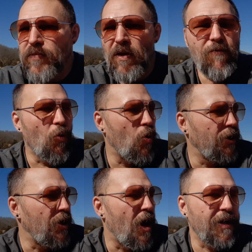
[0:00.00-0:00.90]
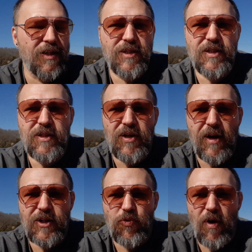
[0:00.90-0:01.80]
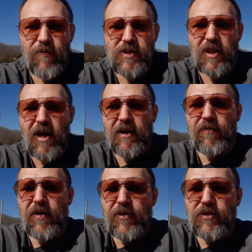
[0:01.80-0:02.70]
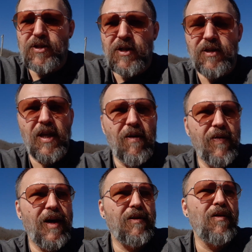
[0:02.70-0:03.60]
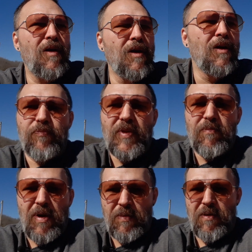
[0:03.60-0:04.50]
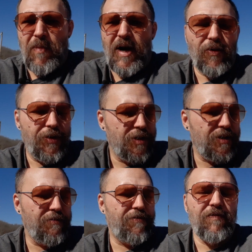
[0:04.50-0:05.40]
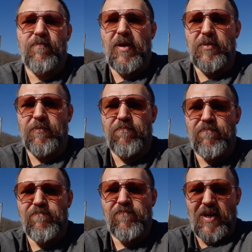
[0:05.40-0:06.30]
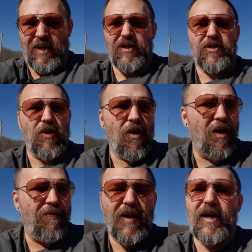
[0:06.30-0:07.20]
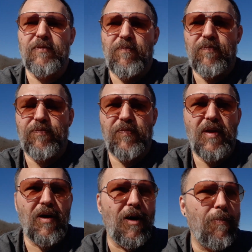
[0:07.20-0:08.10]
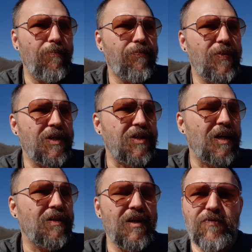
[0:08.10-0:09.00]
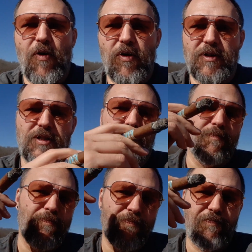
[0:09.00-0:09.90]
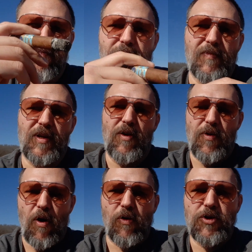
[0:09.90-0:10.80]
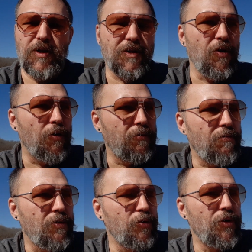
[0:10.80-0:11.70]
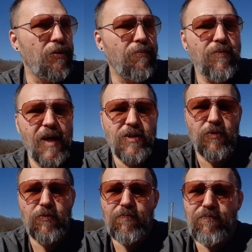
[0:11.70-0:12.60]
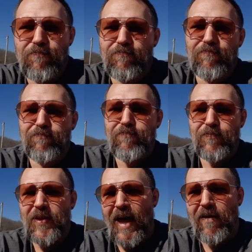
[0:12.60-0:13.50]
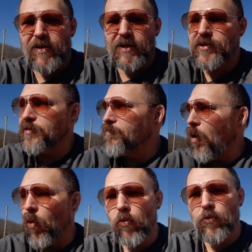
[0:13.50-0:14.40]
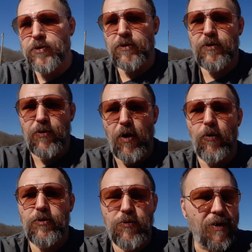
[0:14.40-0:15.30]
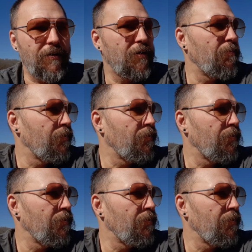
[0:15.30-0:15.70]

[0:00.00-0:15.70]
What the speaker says: for one, not as rough as a lot of others that I've had. Maybe the mildest of maybe any cigar I've had. That's not as far as the harshness going through your nasal cavities or holes or your nose, whatever.